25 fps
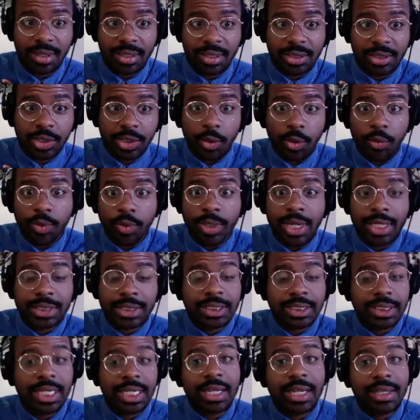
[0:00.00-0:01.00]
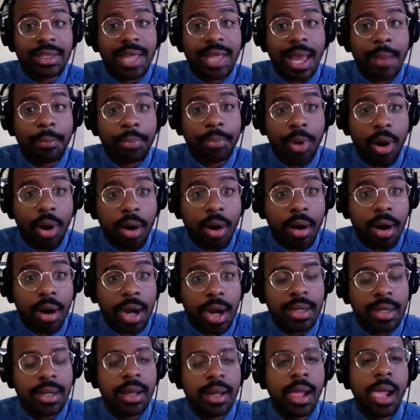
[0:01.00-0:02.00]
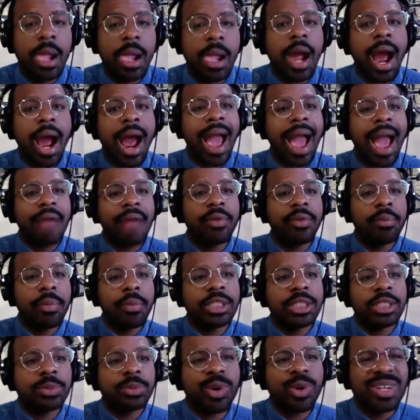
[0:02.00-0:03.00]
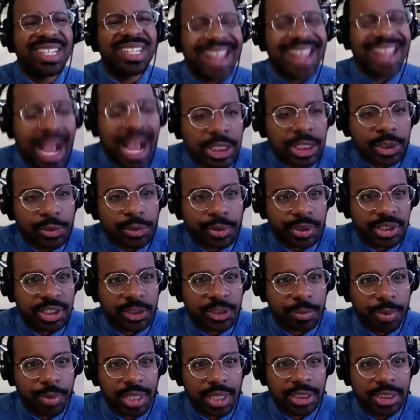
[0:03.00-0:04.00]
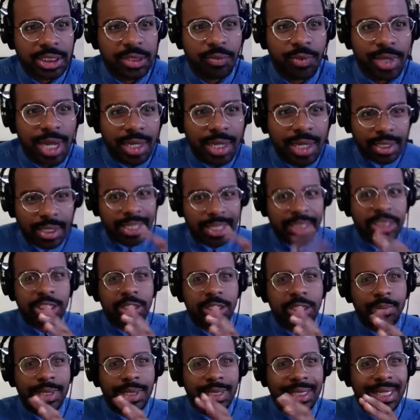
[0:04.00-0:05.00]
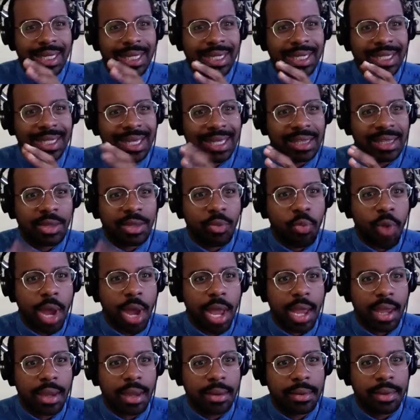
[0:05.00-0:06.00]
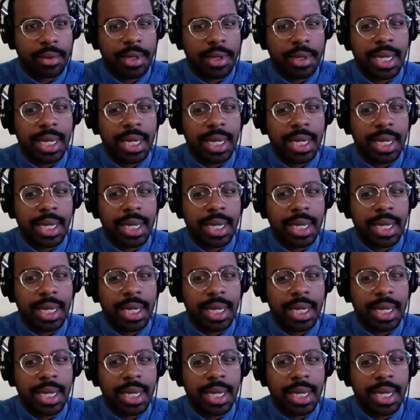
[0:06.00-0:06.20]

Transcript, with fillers: So when I sing that part, I have a much more natural expression without an instrument getting in the way.